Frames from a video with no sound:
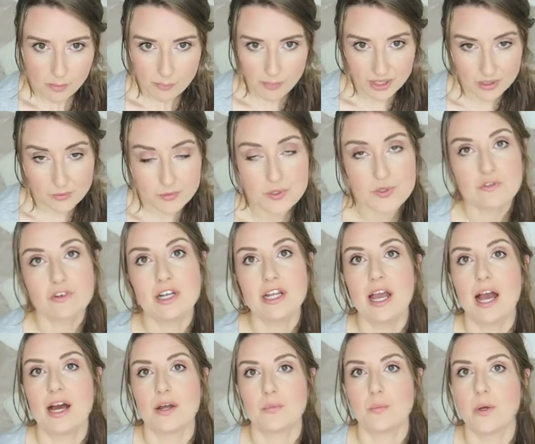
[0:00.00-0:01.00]
But it was really
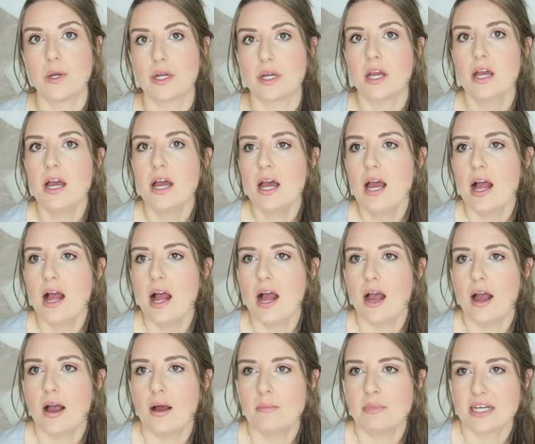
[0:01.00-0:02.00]
hard work.
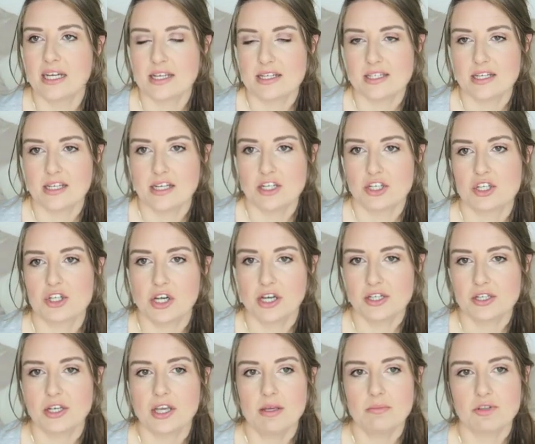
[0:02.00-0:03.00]
Like I said, I
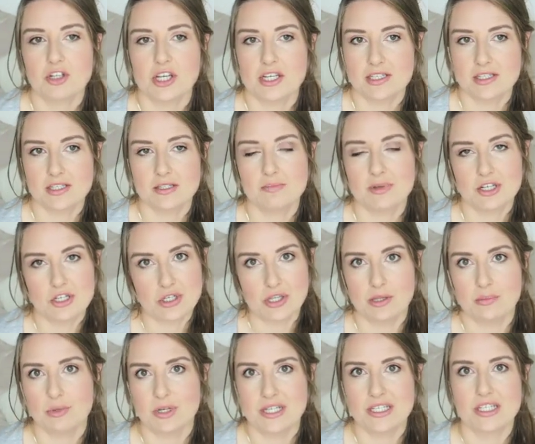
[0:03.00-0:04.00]
tried to keep Jackson as much on
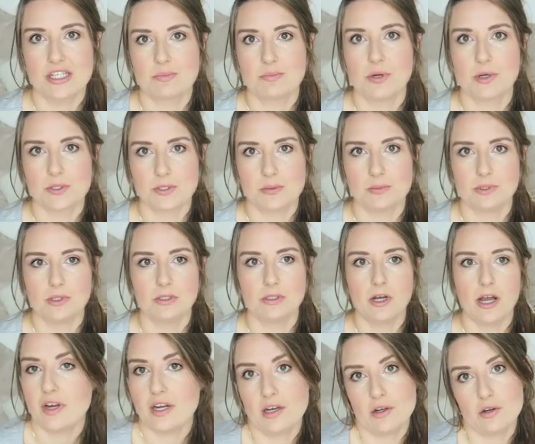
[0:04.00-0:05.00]
the breast as possible.
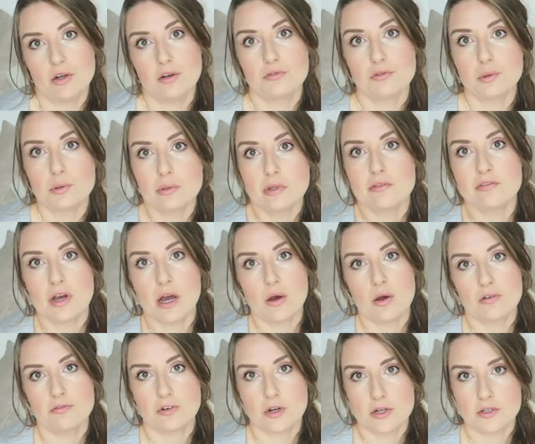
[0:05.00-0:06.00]
Ran out of all of
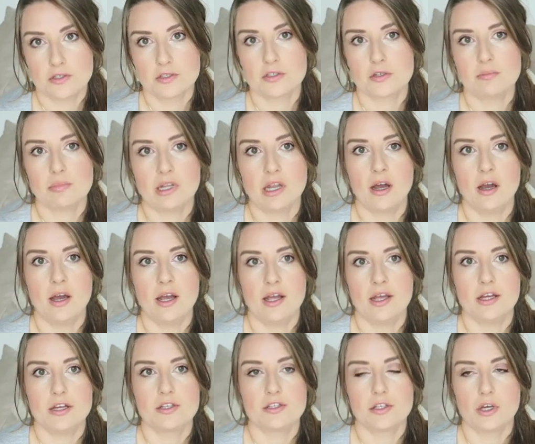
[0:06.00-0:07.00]
our frozen
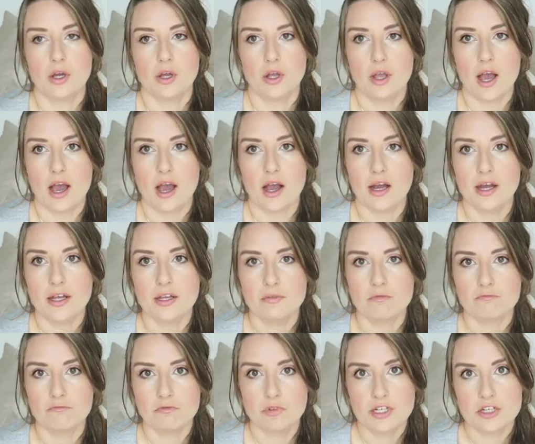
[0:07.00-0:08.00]
supply, so I
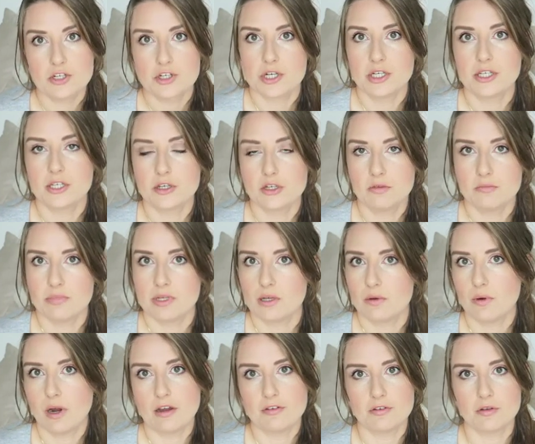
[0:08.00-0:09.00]
literally couldn't be
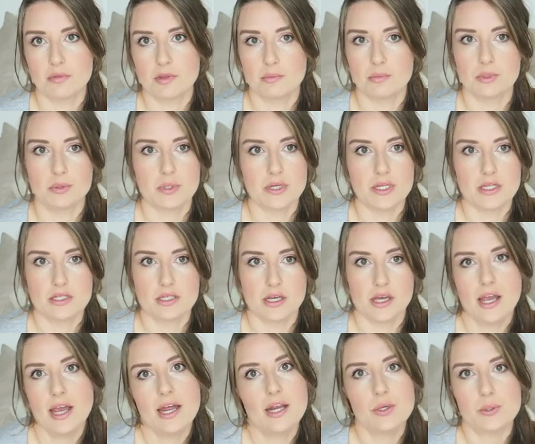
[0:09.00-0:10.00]
away from the boys
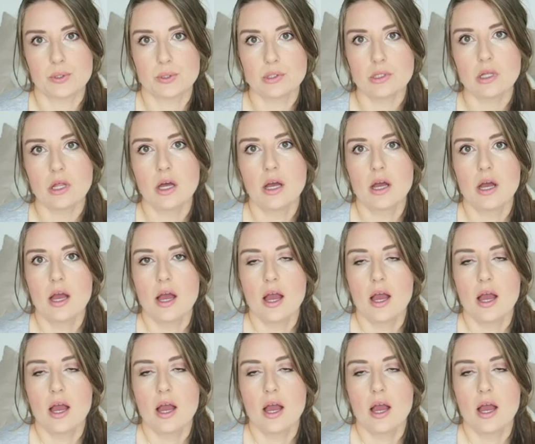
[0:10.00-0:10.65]
at all,